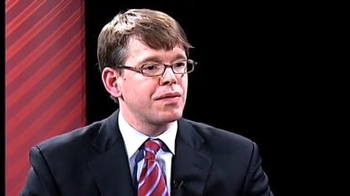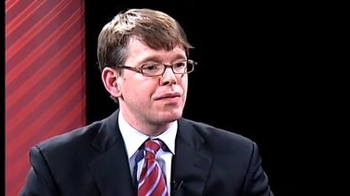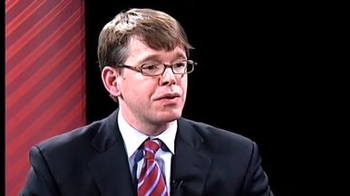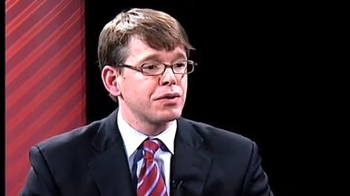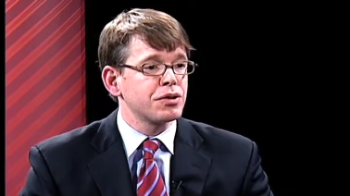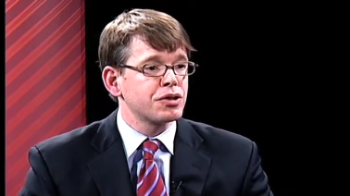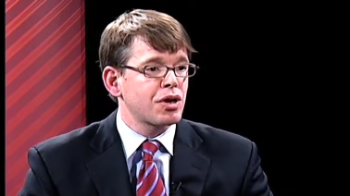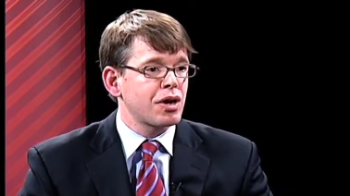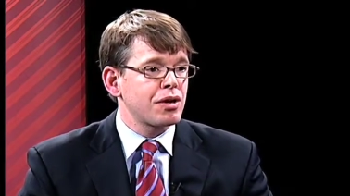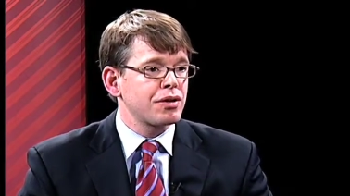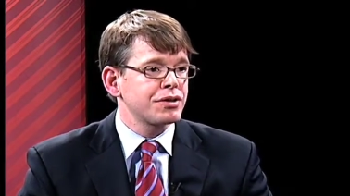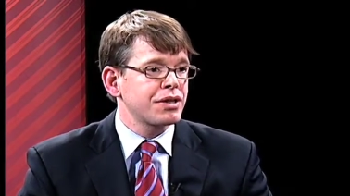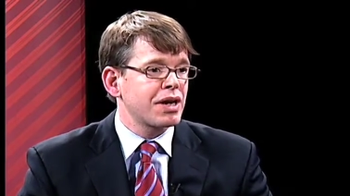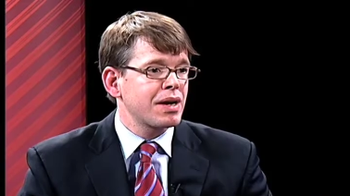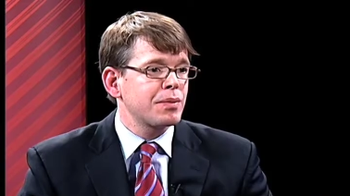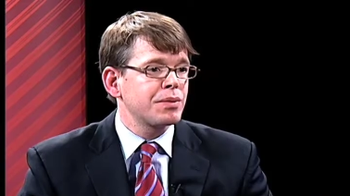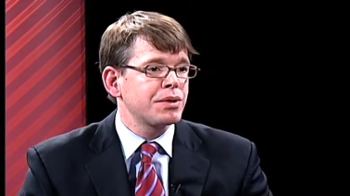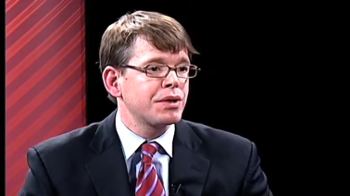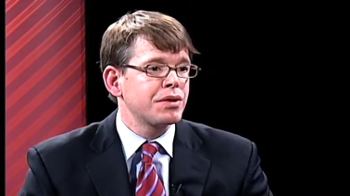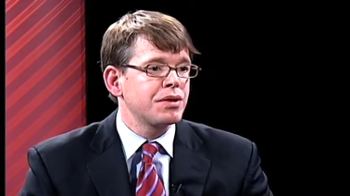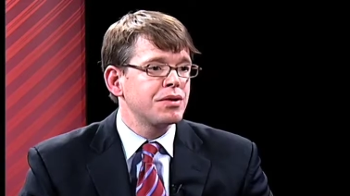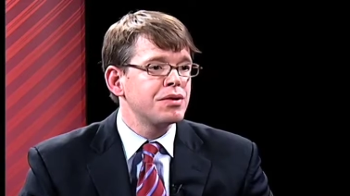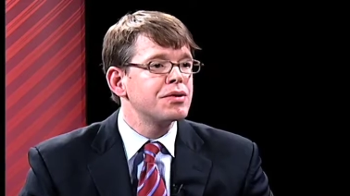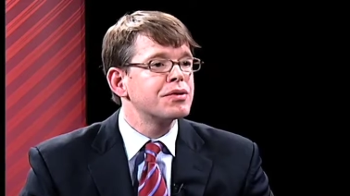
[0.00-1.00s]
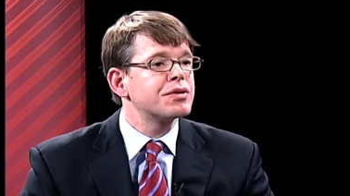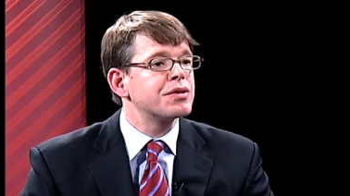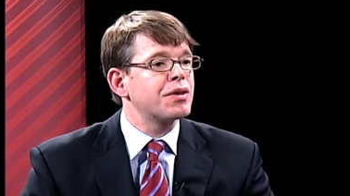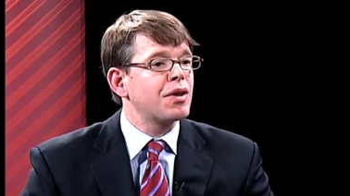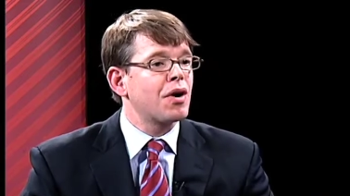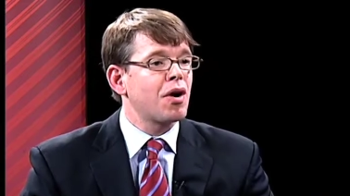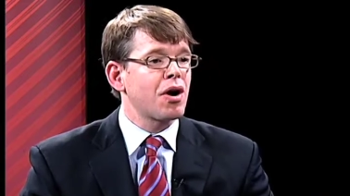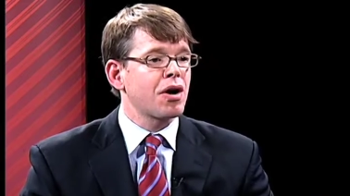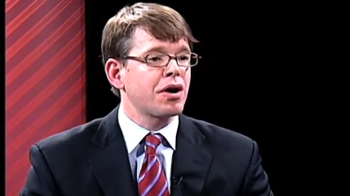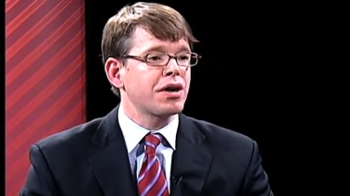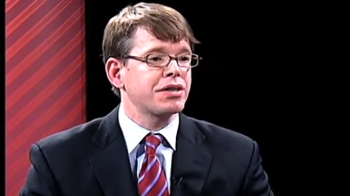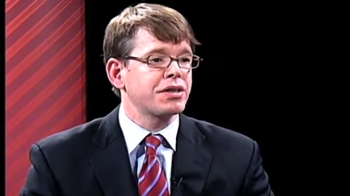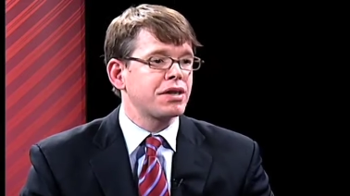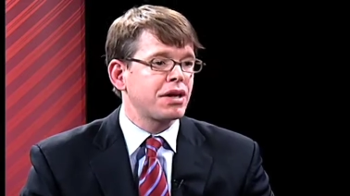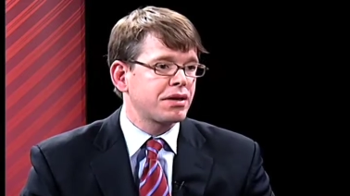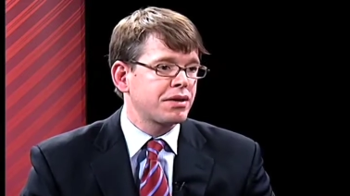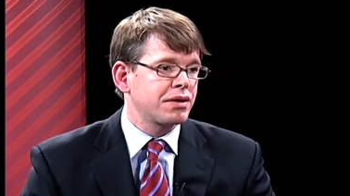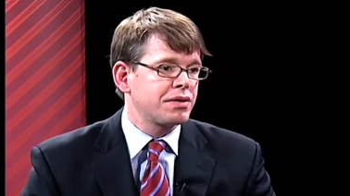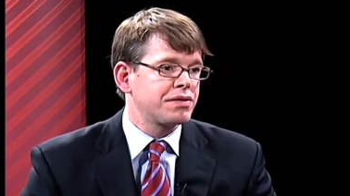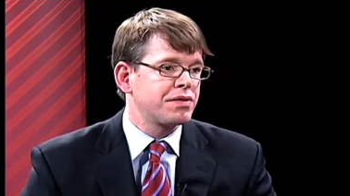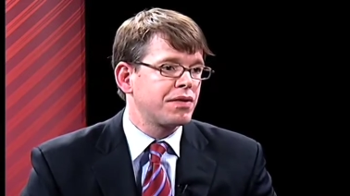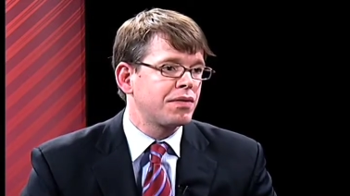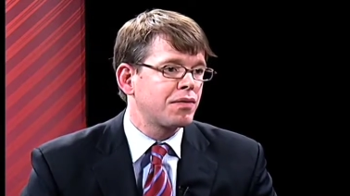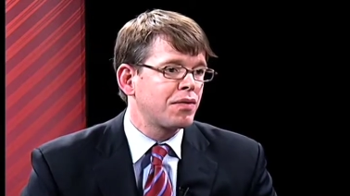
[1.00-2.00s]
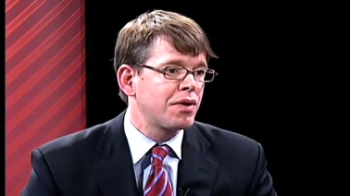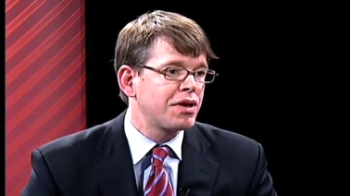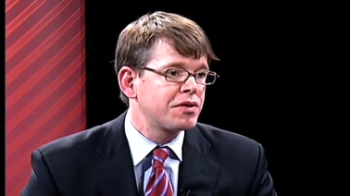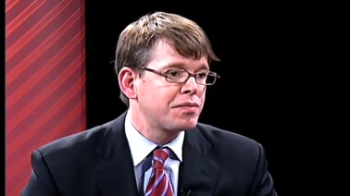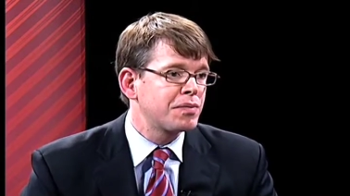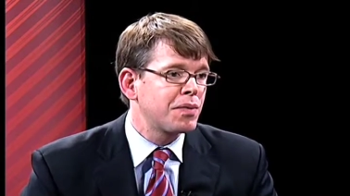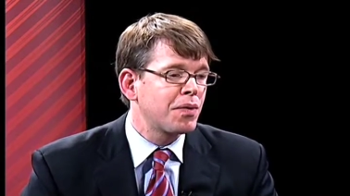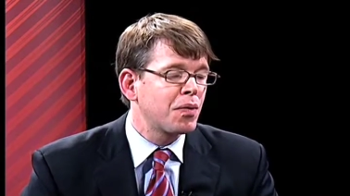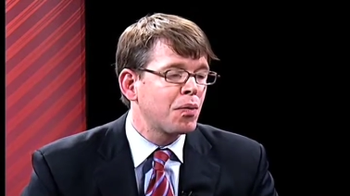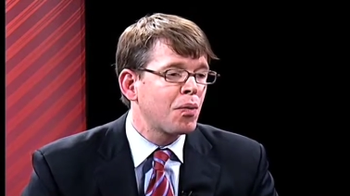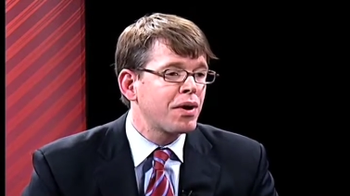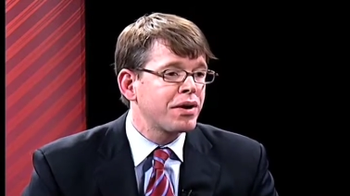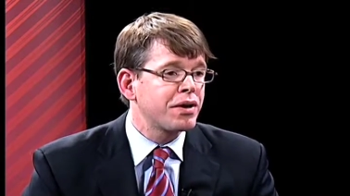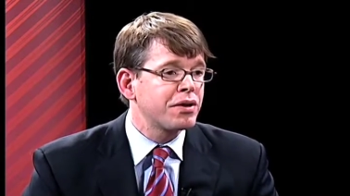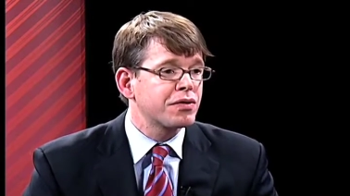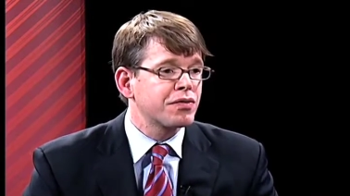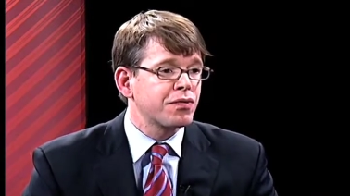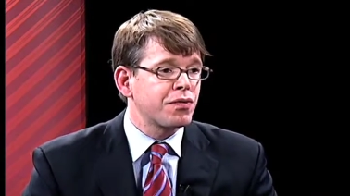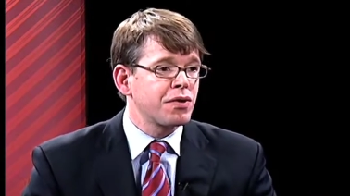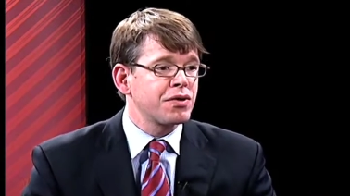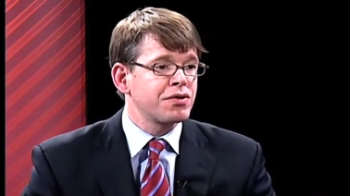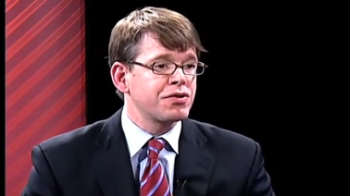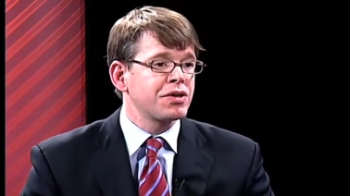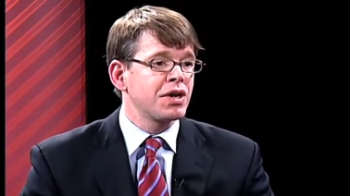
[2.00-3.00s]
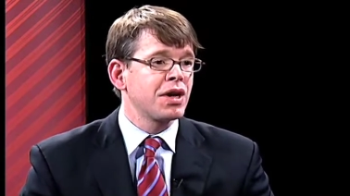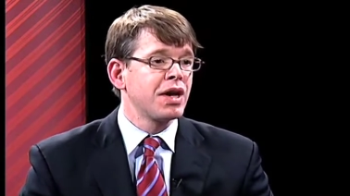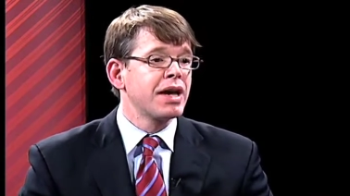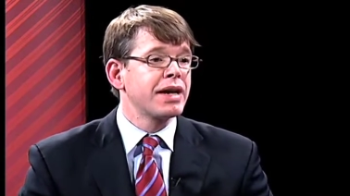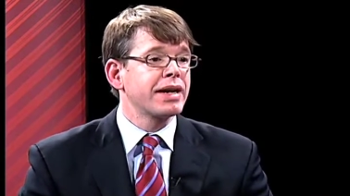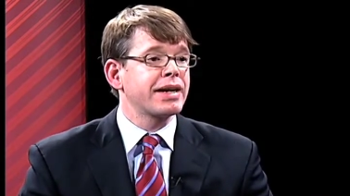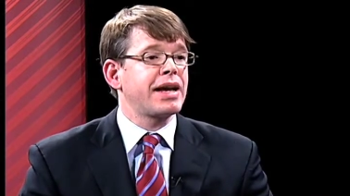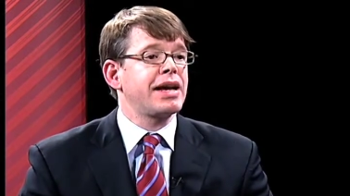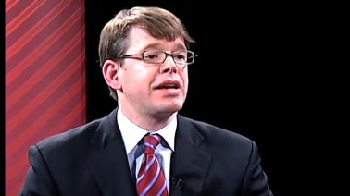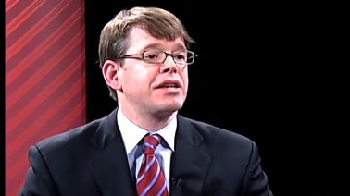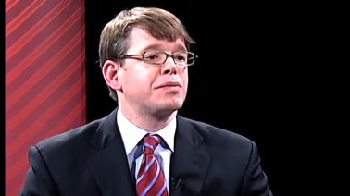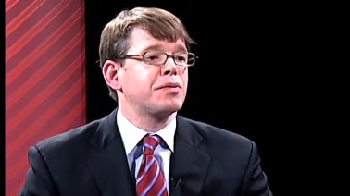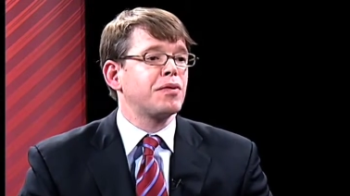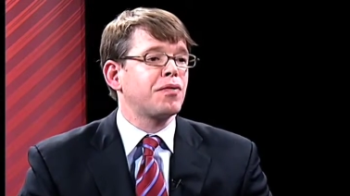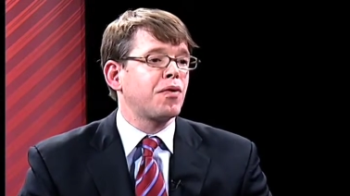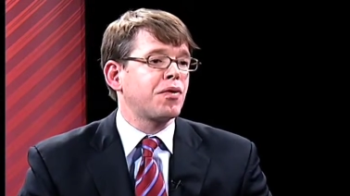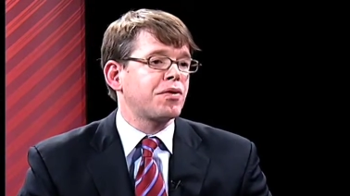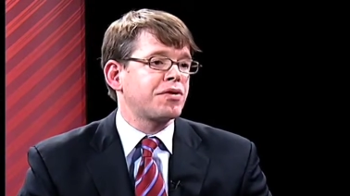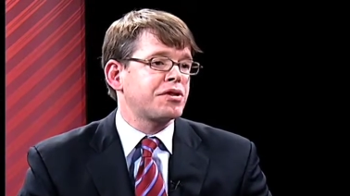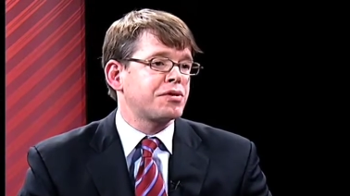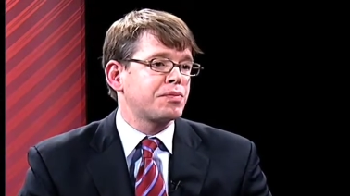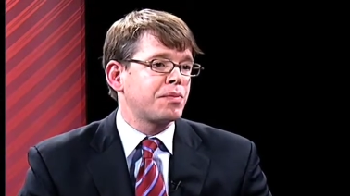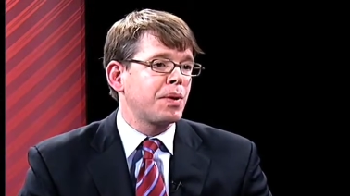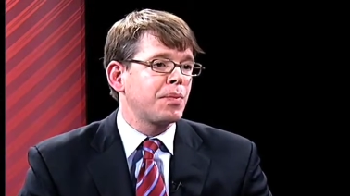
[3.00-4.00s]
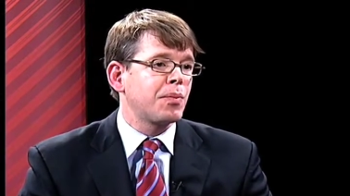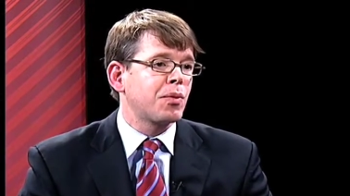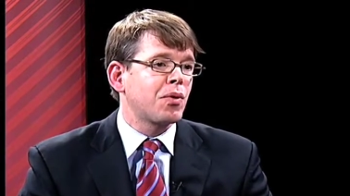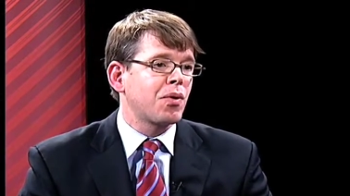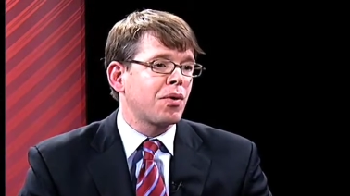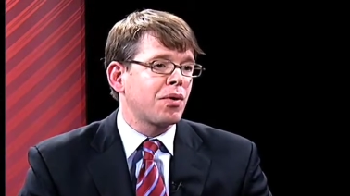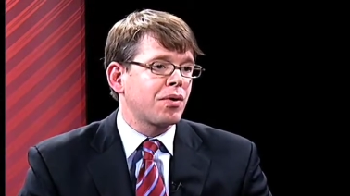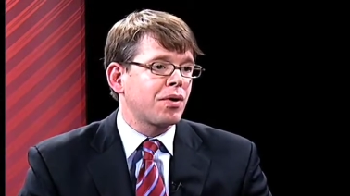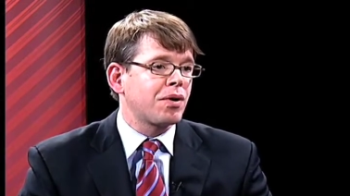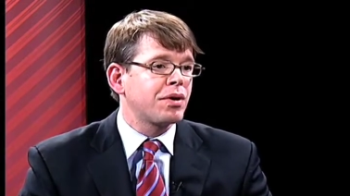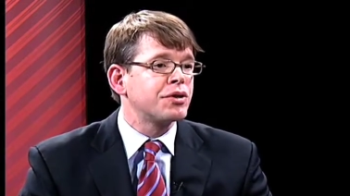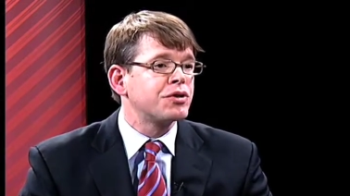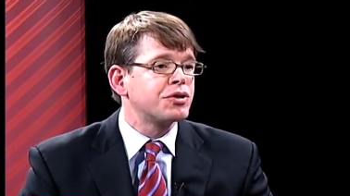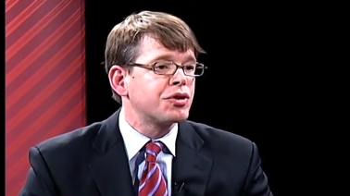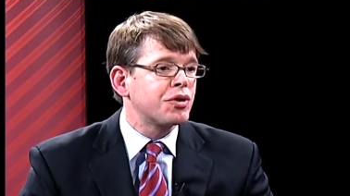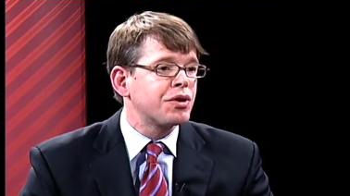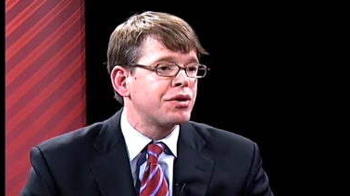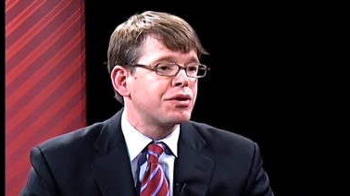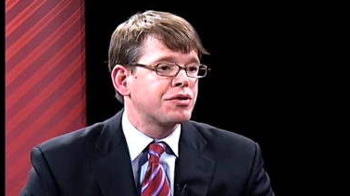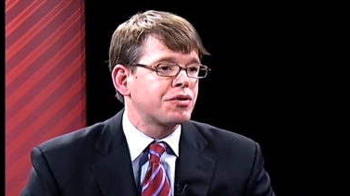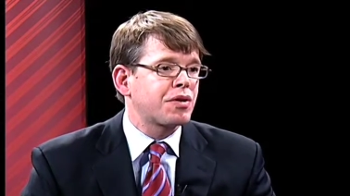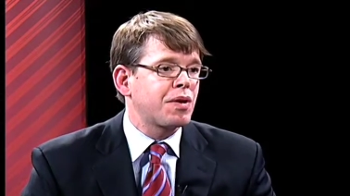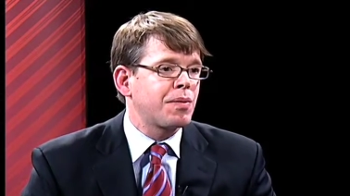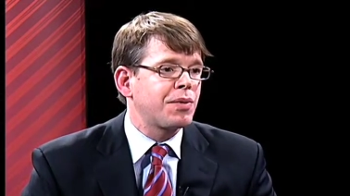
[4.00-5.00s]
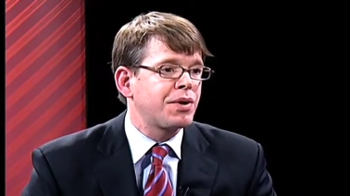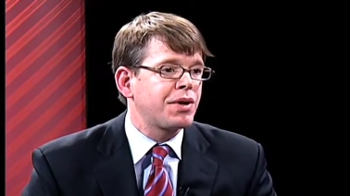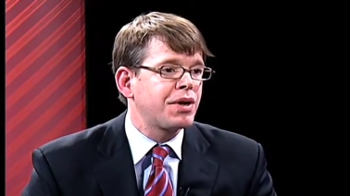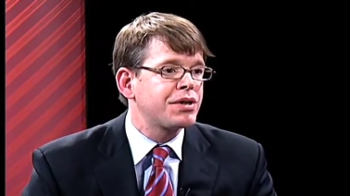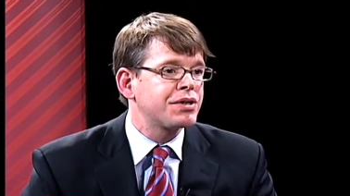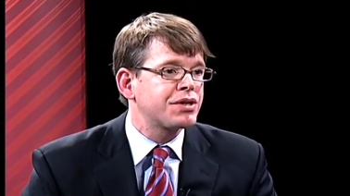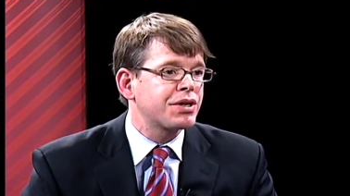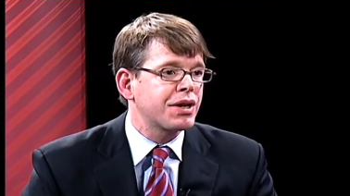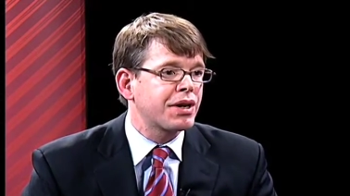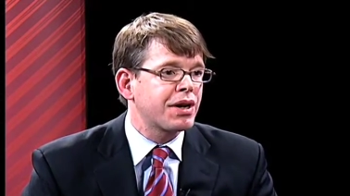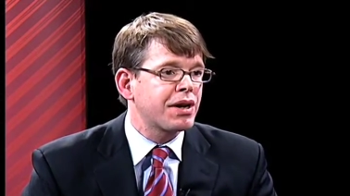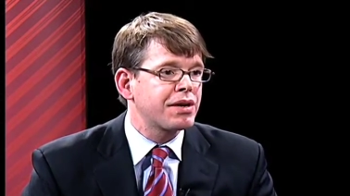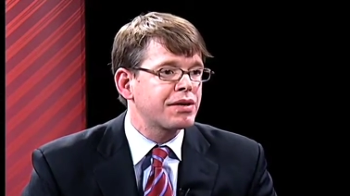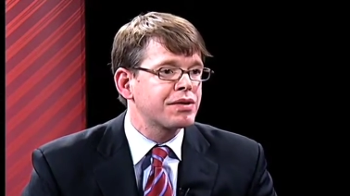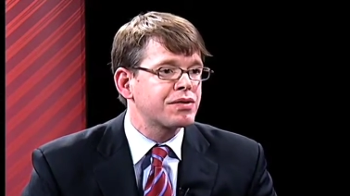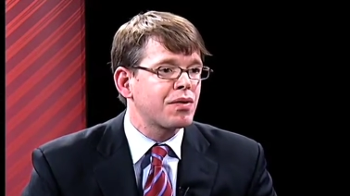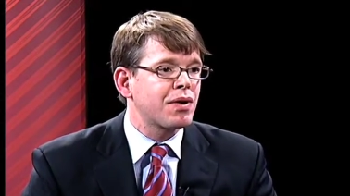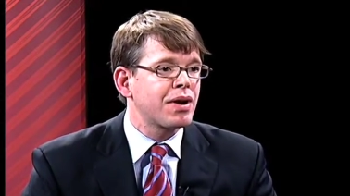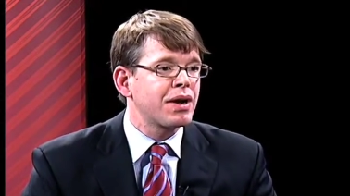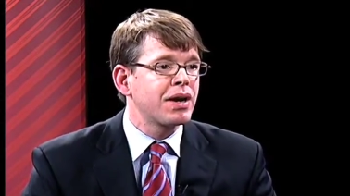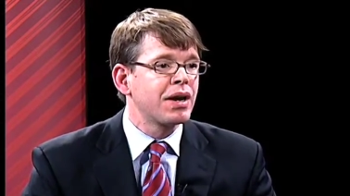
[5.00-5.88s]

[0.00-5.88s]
you know, Charles Hamilton Houston, the architect of the Civil Rights Movement, won his first case before the Supreme Court on a jury discrimination case, right?